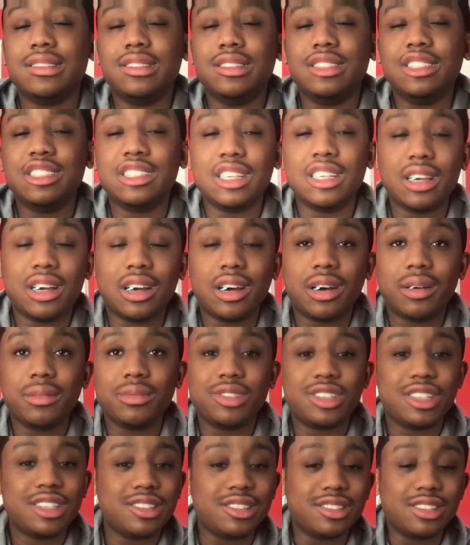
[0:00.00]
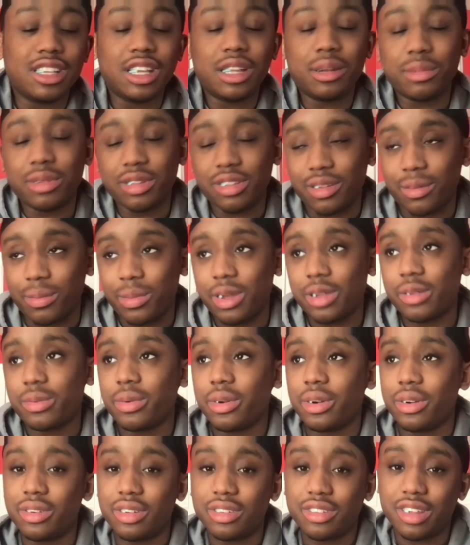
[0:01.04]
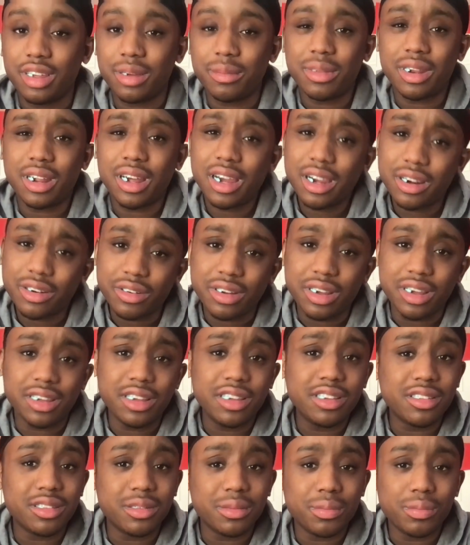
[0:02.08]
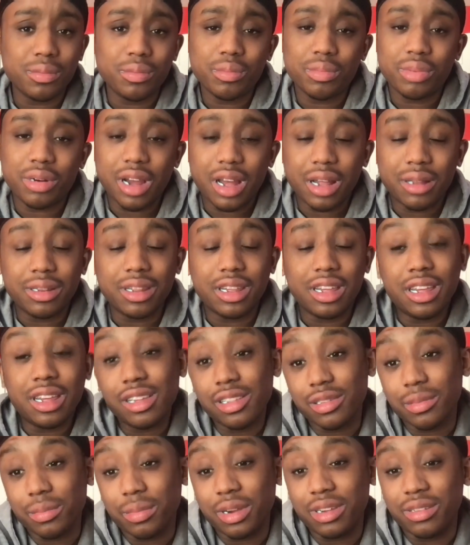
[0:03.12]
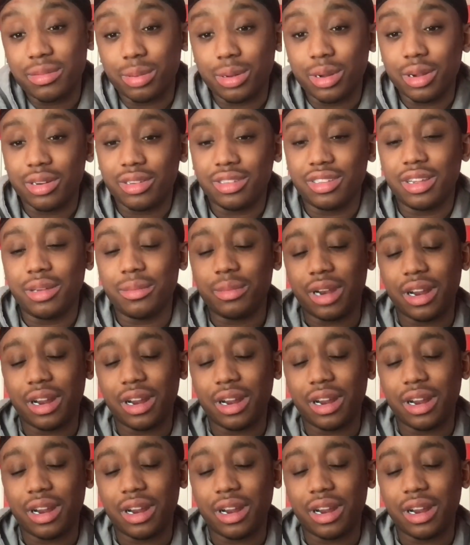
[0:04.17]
Jason Tatum as the best player on the team, and I agree he is the best player on the team.